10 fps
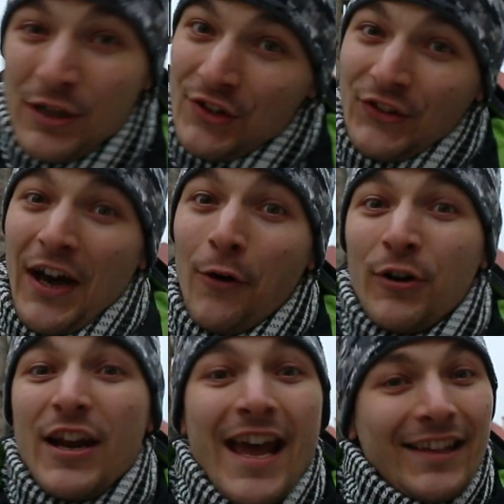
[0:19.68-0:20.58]
with its
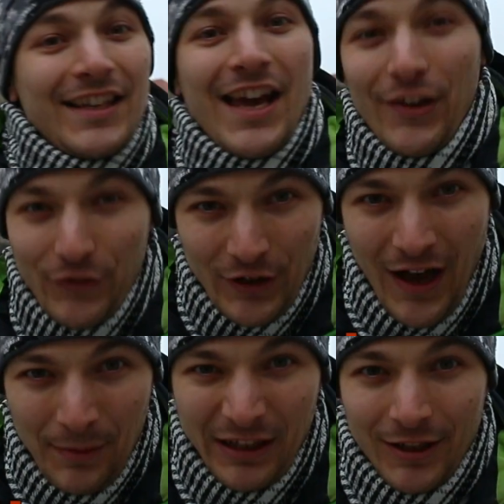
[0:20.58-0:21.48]
tower and the
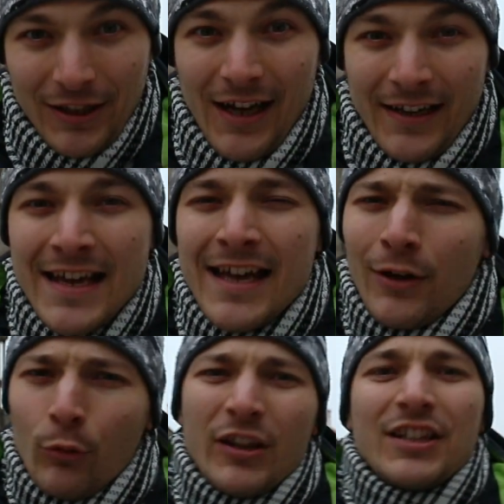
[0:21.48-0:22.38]
astronomical clock.
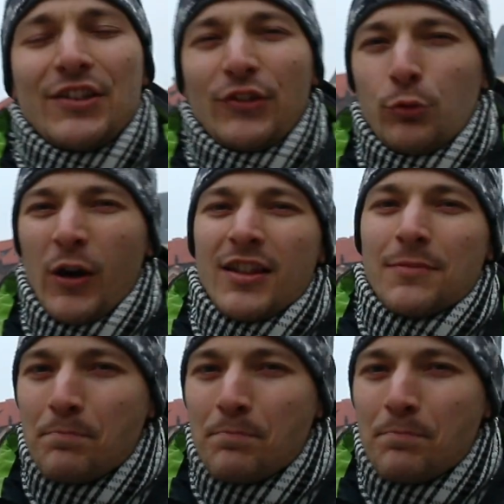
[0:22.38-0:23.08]
Now really this is one of the